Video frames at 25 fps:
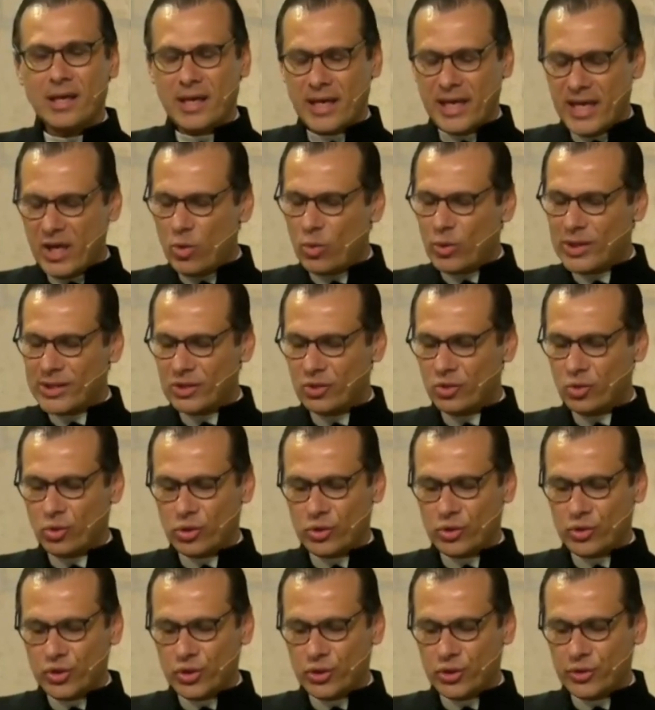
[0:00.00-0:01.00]
He was
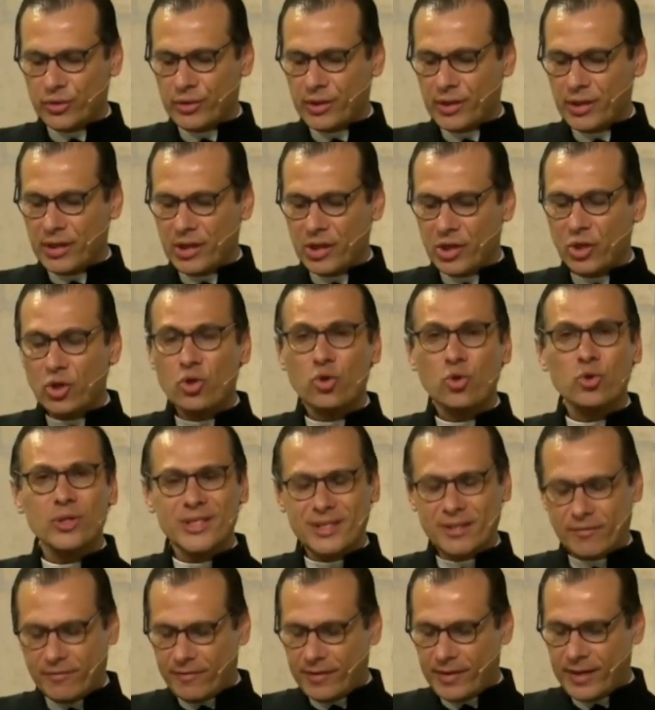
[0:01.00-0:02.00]
tortured,
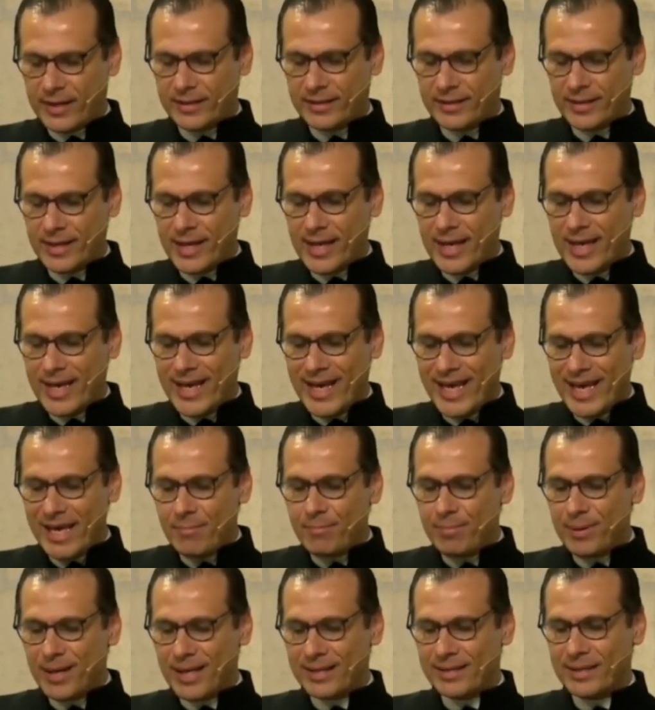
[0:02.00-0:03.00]
crucified, he
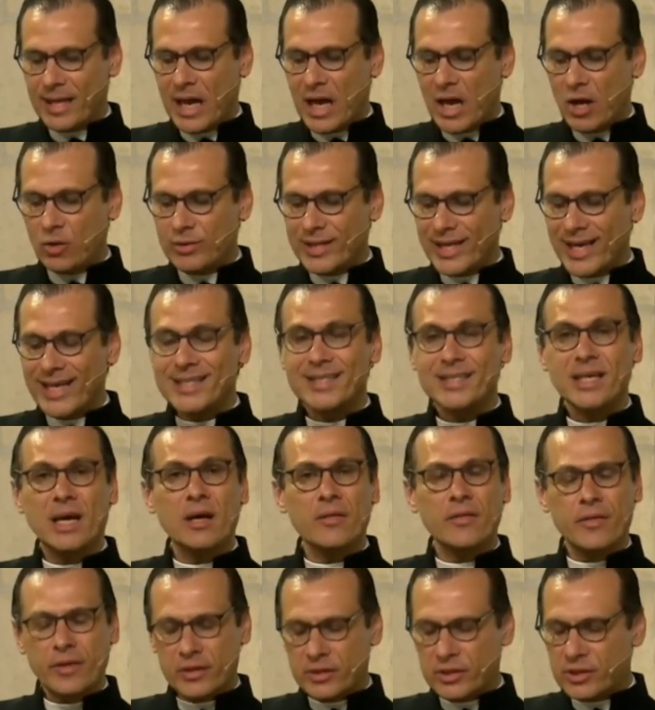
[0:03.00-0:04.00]
bled out as
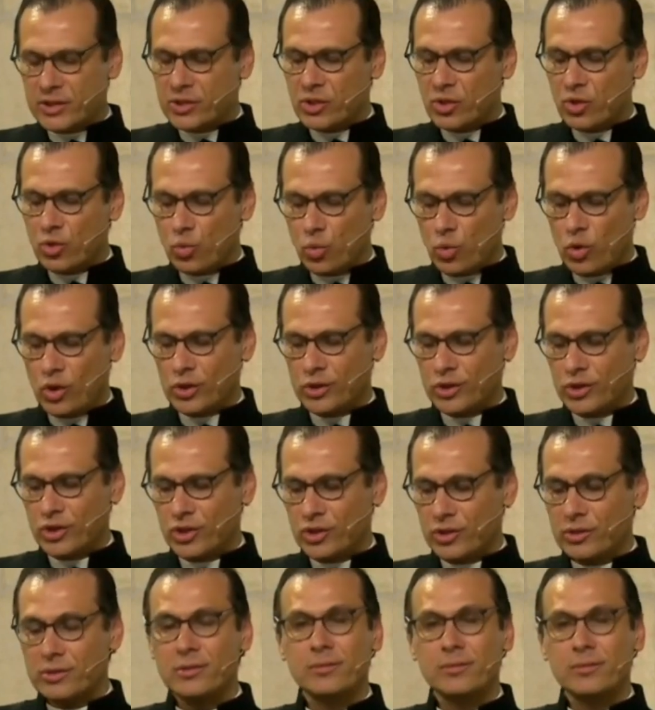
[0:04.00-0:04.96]
others watched.